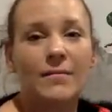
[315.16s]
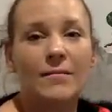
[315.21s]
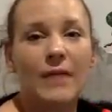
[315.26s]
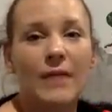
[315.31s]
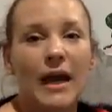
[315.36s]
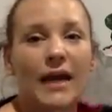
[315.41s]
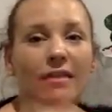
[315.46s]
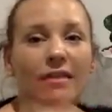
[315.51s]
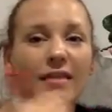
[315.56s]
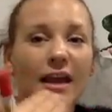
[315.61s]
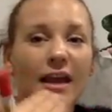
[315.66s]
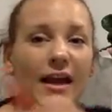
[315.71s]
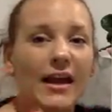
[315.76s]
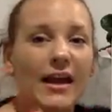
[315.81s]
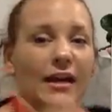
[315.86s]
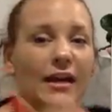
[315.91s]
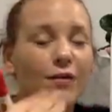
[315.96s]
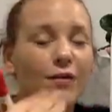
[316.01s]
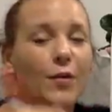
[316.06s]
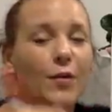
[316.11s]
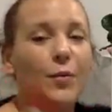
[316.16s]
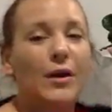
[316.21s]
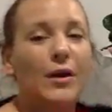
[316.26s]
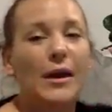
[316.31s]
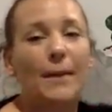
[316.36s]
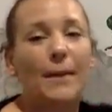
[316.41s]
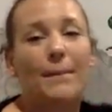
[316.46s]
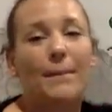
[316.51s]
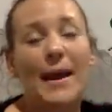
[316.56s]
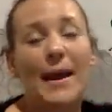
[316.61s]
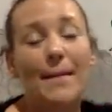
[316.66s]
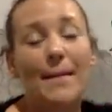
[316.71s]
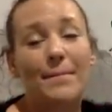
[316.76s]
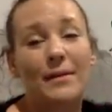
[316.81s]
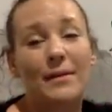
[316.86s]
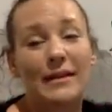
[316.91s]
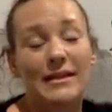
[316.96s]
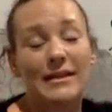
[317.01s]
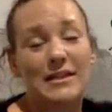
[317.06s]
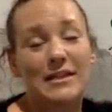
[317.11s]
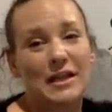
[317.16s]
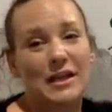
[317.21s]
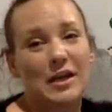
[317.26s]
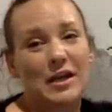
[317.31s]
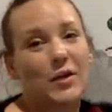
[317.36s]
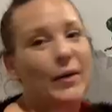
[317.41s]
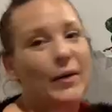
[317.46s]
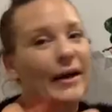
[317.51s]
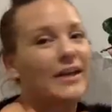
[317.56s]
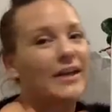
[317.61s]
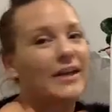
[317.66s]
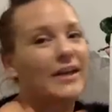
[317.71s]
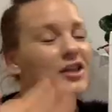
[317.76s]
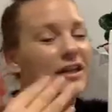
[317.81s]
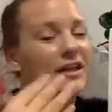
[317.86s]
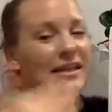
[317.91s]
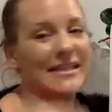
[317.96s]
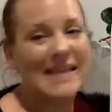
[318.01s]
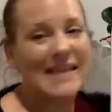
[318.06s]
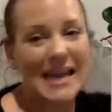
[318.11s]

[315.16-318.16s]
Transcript: And then if you're bringing people into the equation and